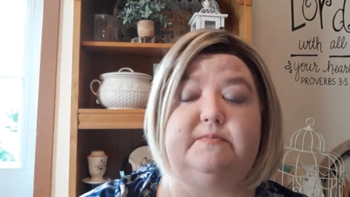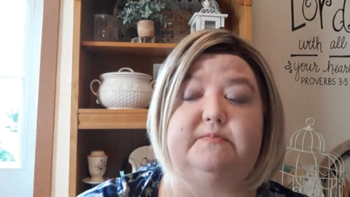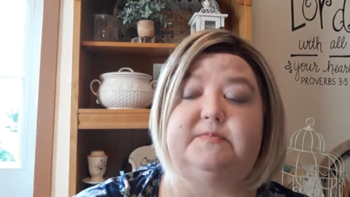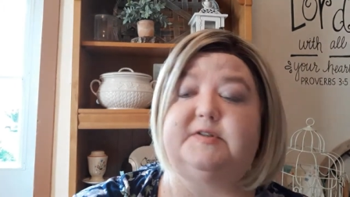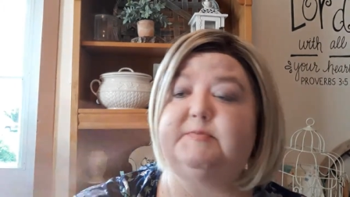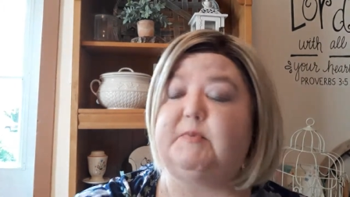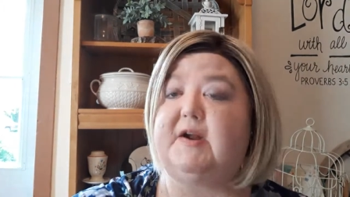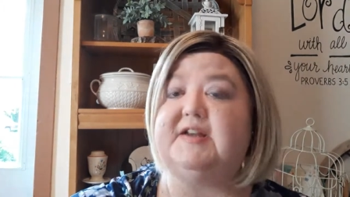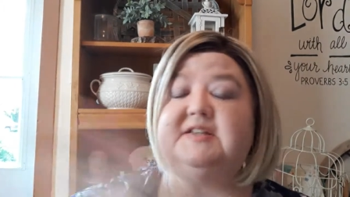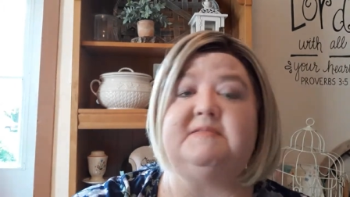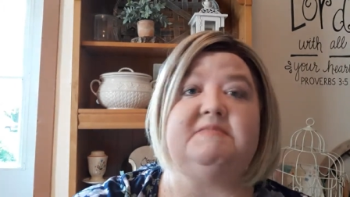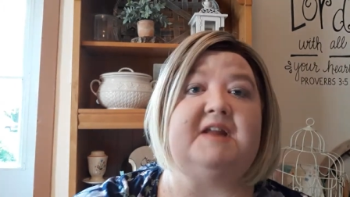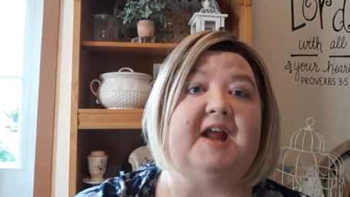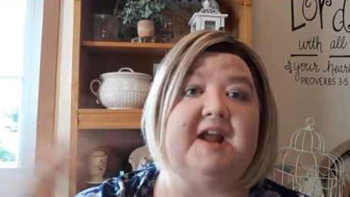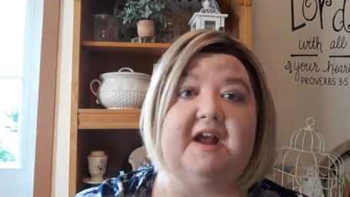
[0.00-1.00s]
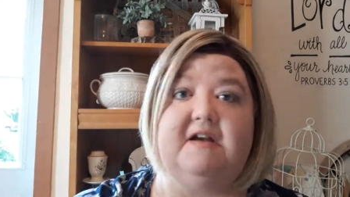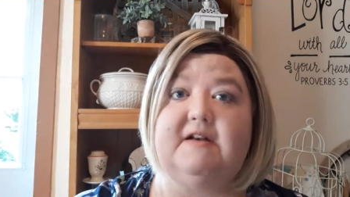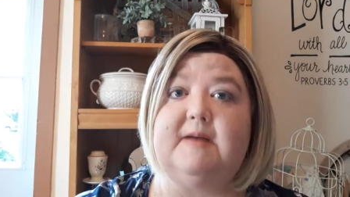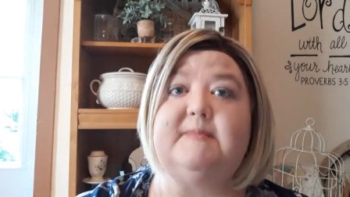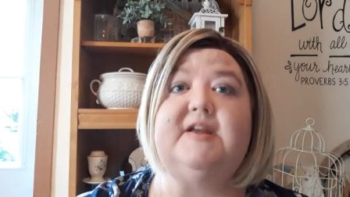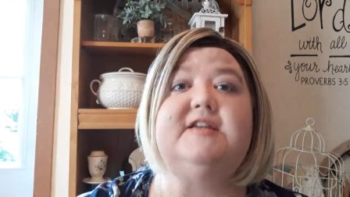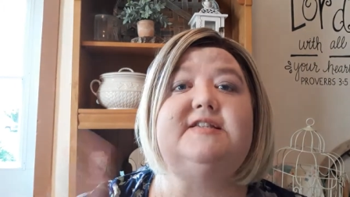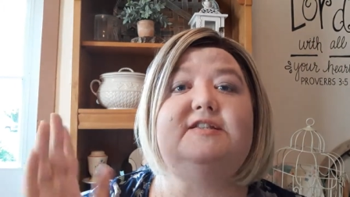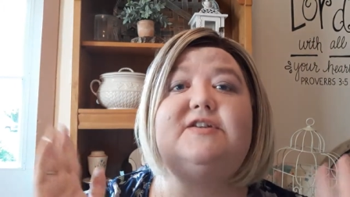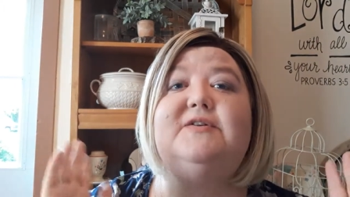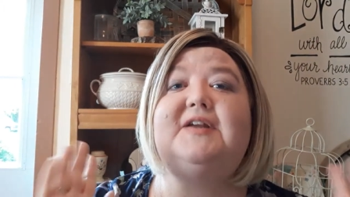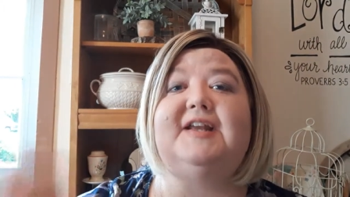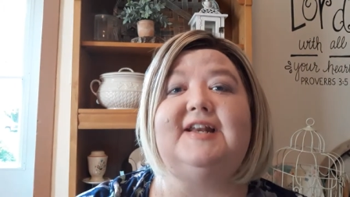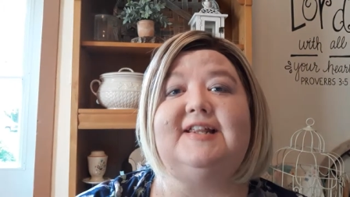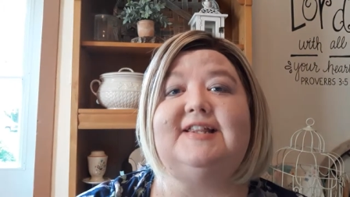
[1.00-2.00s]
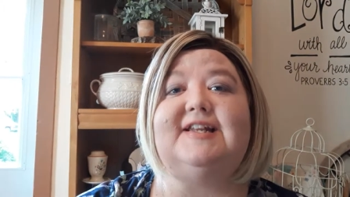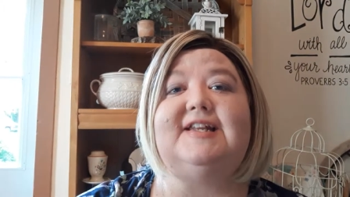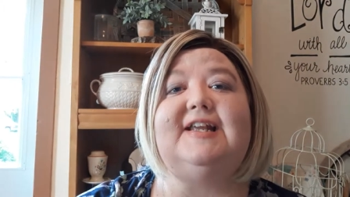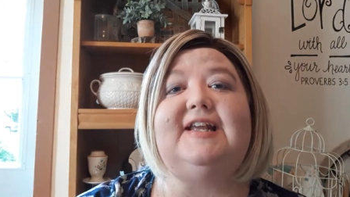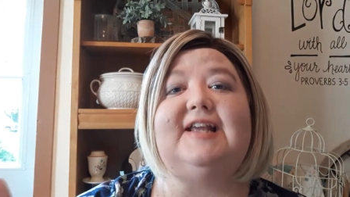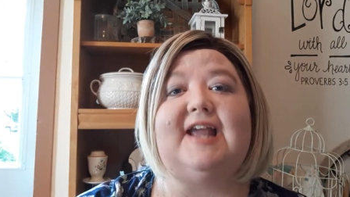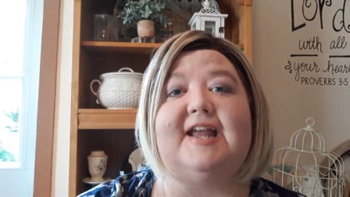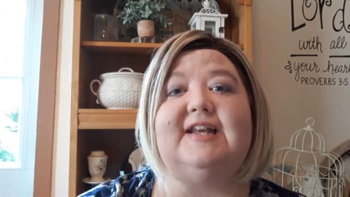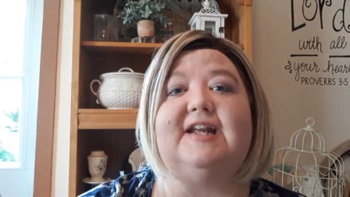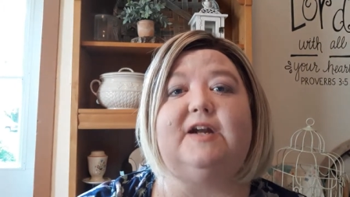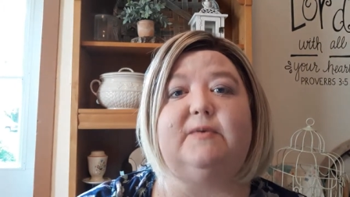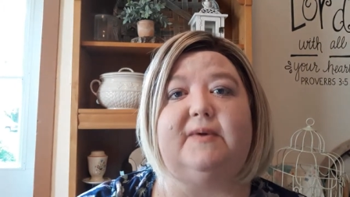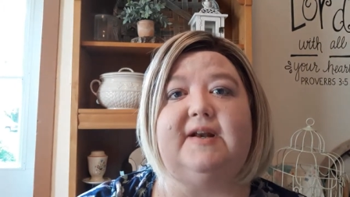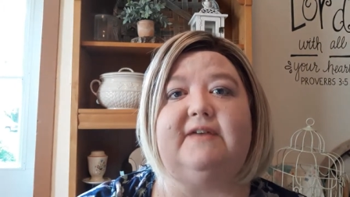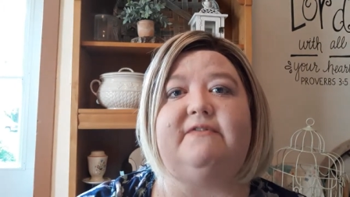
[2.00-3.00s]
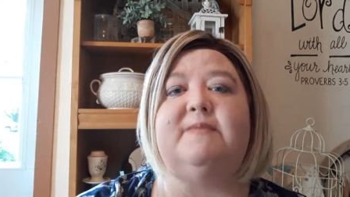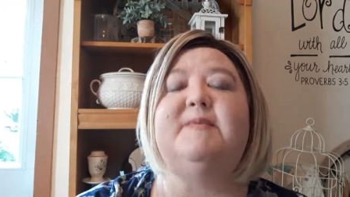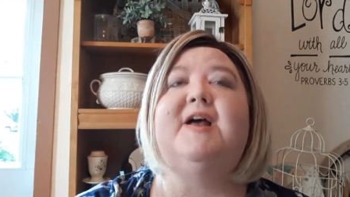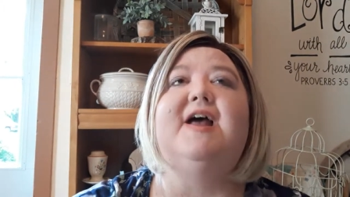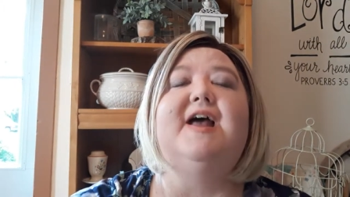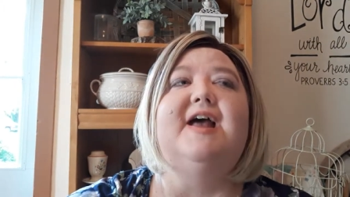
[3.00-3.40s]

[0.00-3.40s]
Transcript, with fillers: sprays him down. I mean, he's doing anything he can to get rid of him.